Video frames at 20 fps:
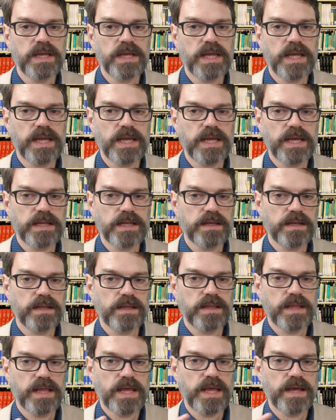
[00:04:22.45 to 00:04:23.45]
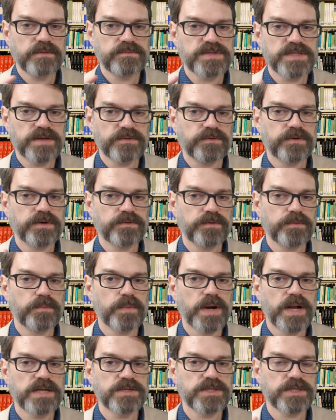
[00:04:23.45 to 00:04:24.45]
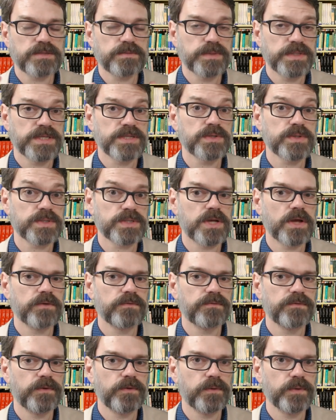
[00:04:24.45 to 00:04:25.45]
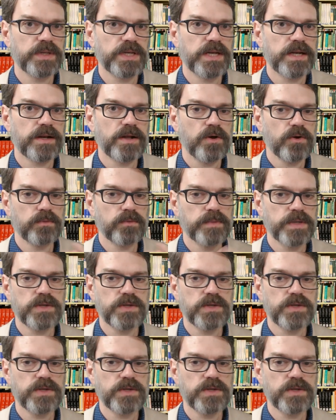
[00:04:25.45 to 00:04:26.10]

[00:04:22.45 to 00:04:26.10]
And they have several different projects, but this one's called Folding at Home.